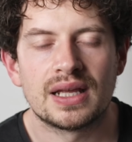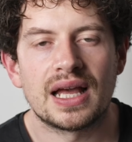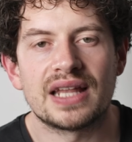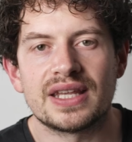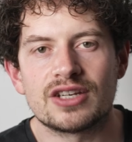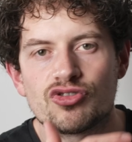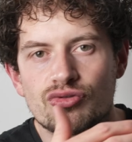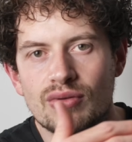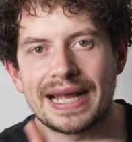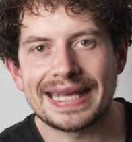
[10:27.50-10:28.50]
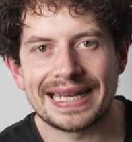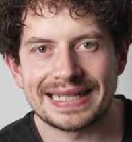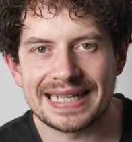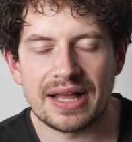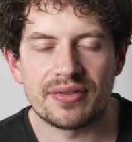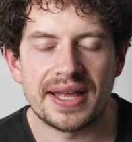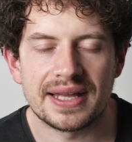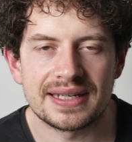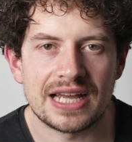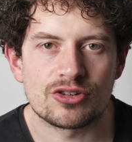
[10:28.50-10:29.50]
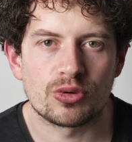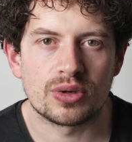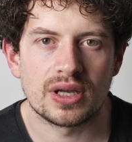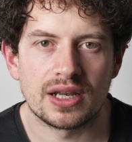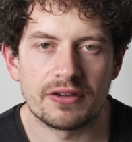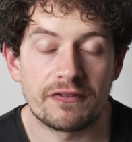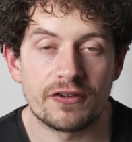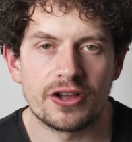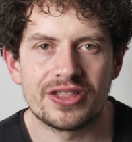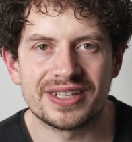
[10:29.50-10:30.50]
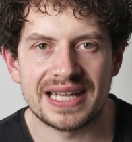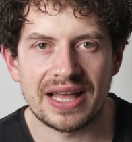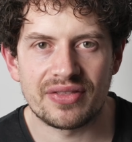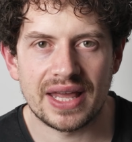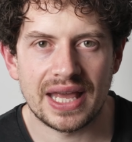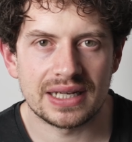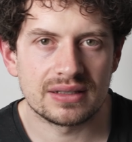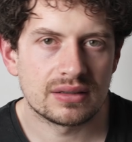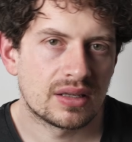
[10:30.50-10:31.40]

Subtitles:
and then dragging down that natural colour further down the head,